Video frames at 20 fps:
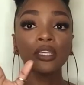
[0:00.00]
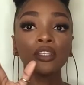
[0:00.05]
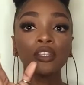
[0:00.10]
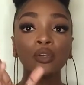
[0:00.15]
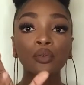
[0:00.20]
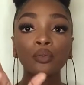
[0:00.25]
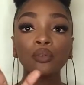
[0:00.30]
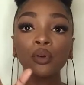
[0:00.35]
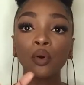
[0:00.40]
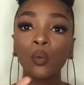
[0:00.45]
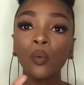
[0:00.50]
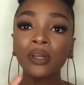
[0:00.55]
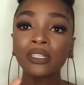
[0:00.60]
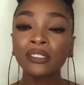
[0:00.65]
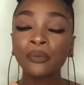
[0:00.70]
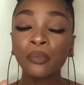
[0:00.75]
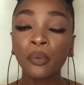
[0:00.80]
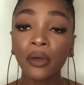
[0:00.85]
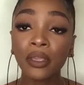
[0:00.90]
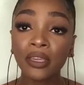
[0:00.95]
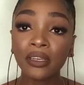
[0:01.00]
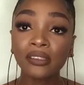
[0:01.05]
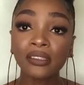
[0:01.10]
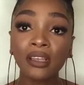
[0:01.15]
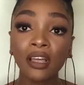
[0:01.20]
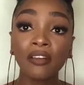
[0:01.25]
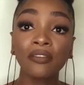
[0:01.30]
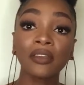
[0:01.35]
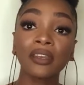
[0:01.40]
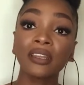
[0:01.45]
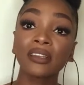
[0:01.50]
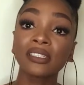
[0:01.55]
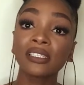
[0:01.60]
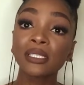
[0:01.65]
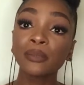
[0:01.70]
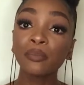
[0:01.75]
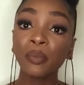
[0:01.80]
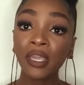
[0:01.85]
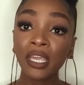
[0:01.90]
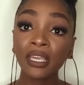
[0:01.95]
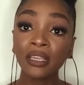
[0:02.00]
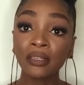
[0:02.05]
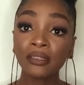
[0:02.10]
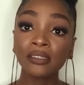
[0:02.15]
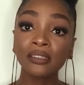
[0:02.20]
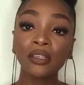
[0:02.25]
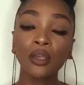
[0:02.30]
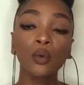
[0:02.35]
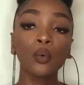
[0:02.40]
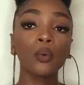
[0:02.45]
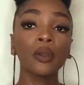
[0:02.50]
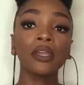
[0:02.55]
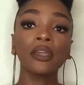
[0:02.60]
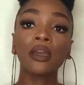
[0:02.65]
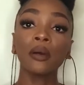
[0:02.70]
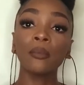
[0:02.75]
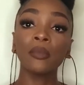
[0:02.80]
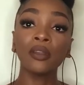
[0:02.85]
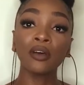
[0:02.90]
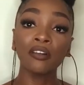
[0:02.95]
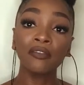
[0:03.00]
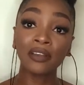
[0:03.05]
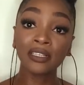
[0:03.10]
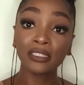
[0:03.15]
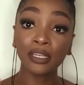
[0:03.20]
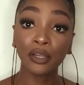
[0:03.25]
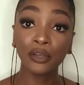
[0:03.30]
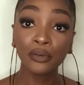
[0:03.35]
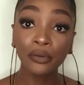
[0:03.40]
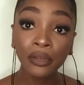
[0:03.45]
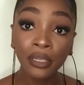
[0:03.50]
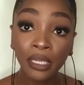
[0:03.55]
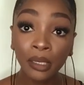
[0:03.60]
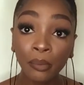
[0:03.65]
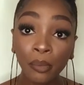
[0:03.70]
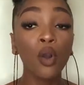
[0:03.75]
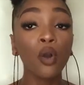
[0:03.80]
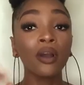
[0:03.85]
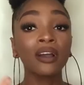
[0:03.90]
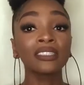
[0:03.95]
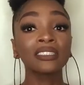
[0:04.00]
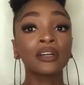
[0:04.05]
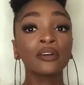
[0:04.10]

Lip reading: You don't want to put yourself in a space where you're coming off as a creep or as